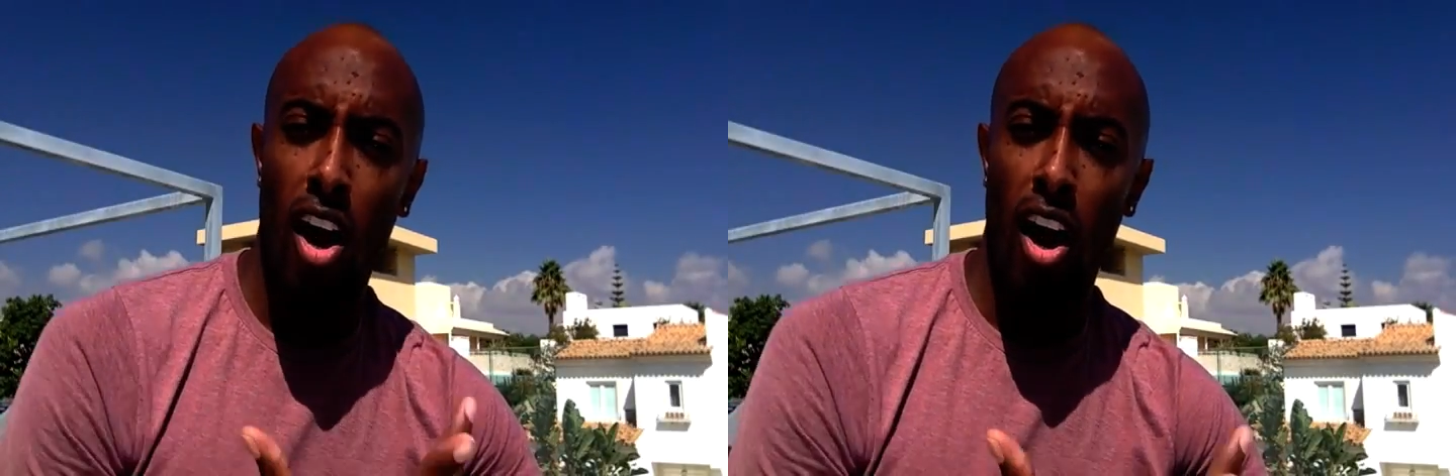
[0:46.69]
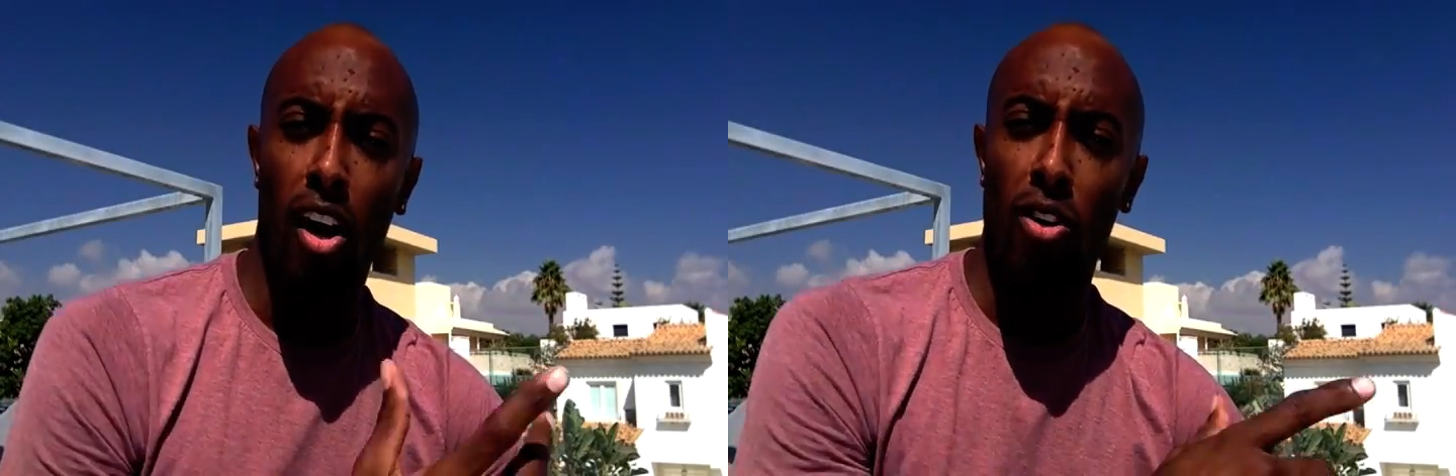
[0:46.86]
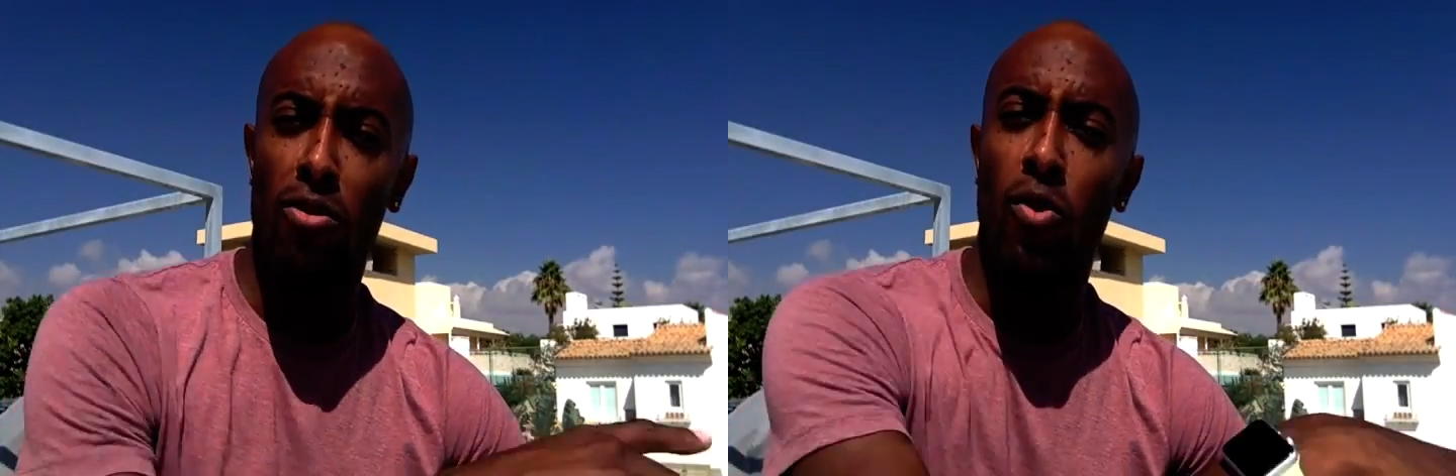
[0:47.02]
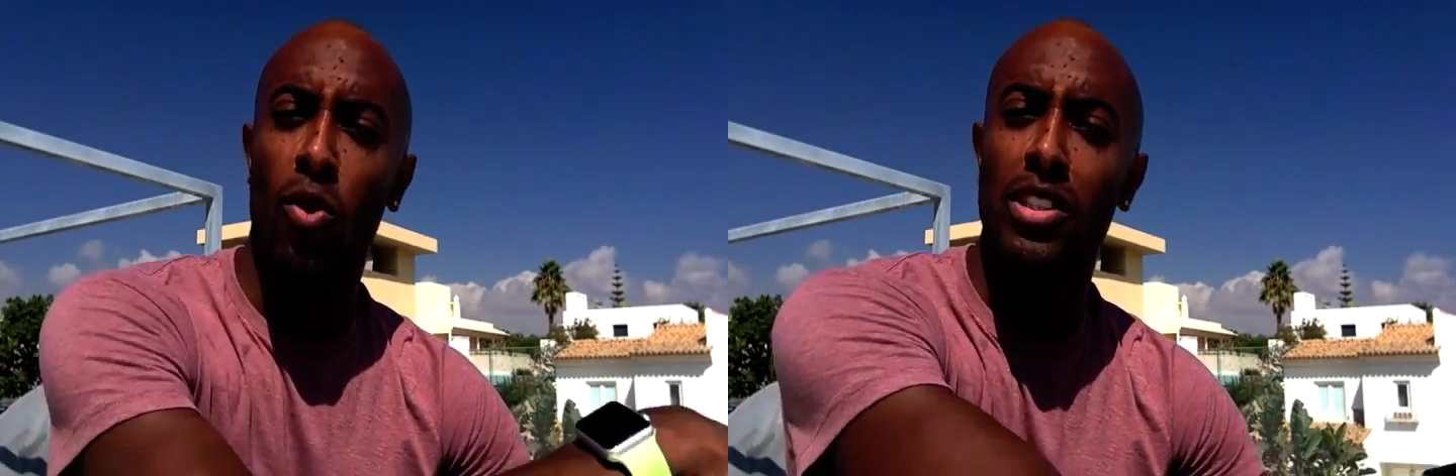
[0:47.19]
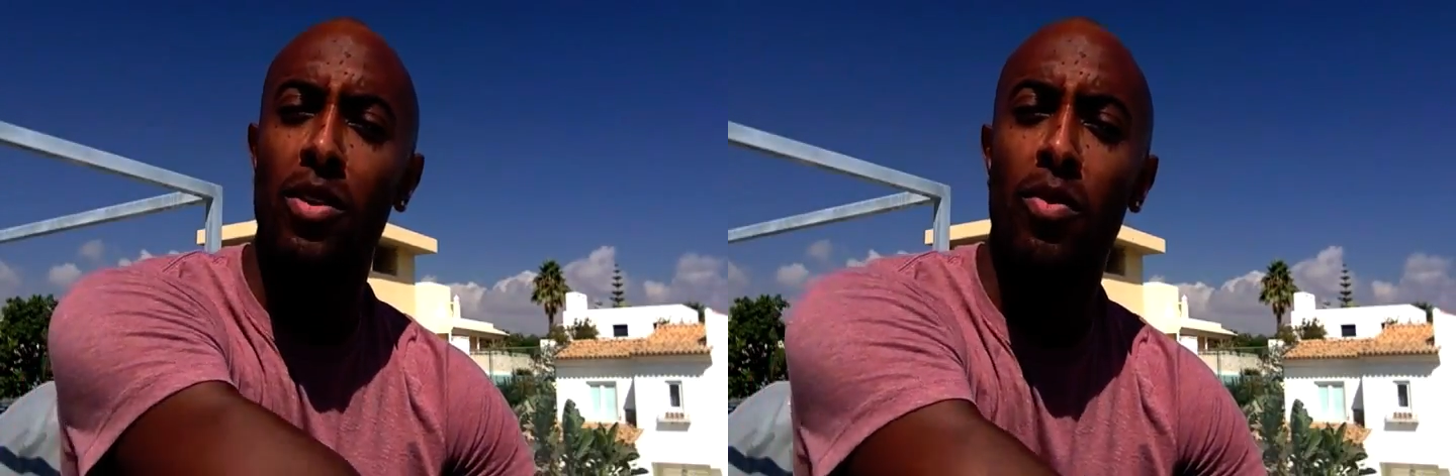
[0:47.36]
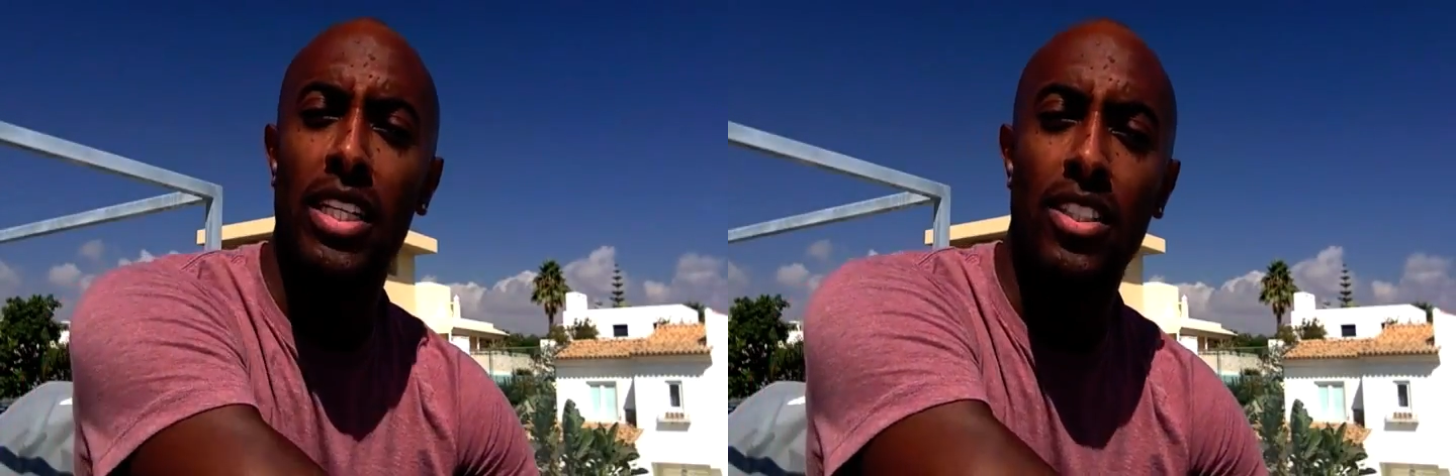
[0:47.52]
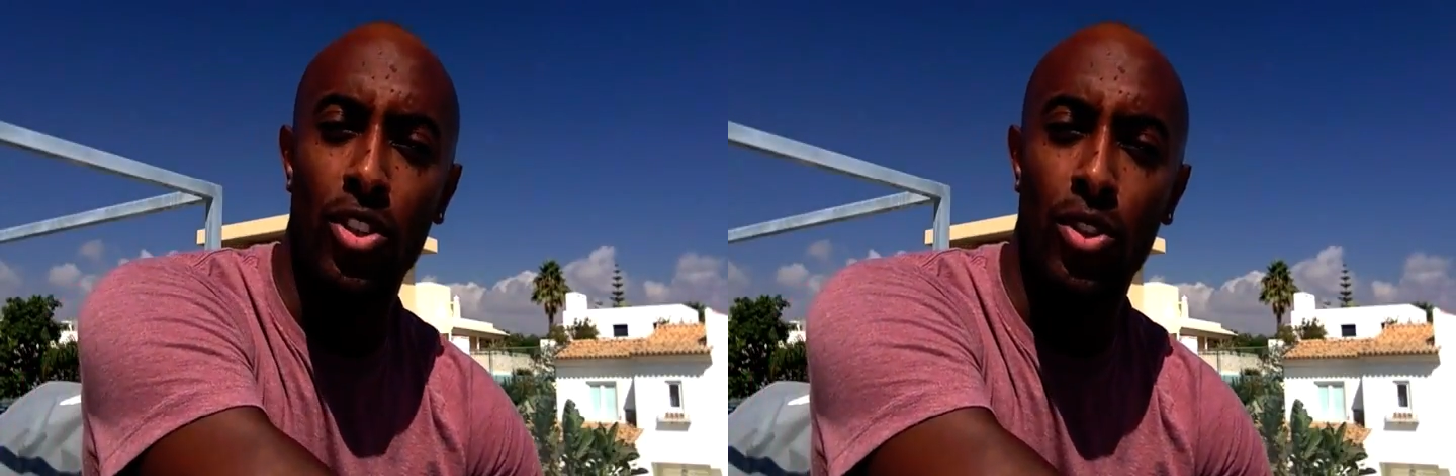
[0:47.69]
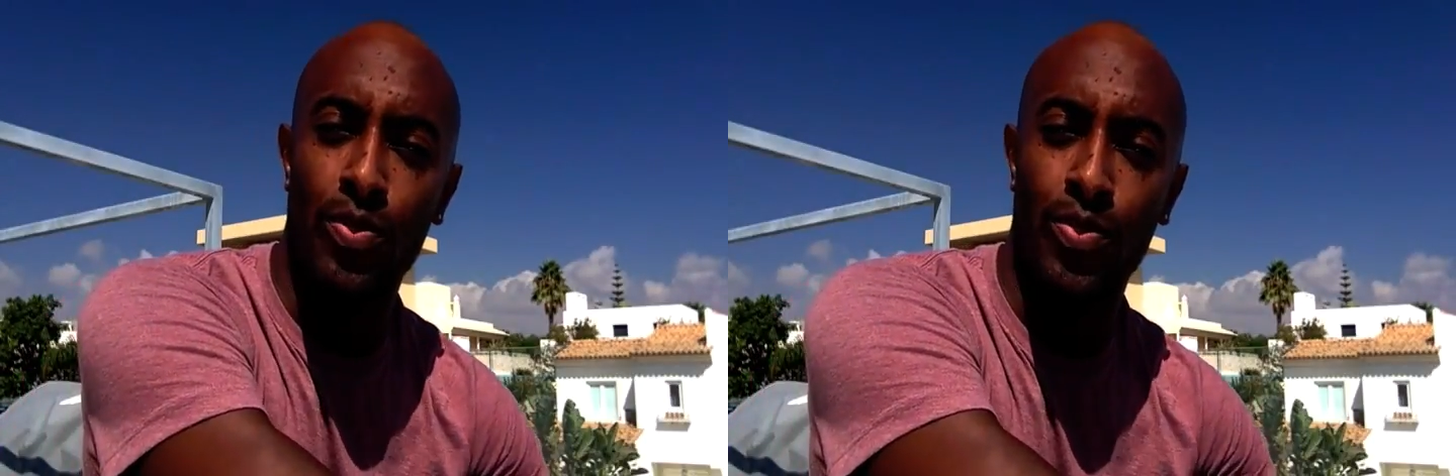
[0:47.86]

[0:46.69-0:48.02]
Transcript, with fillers: I look forward to meeting you.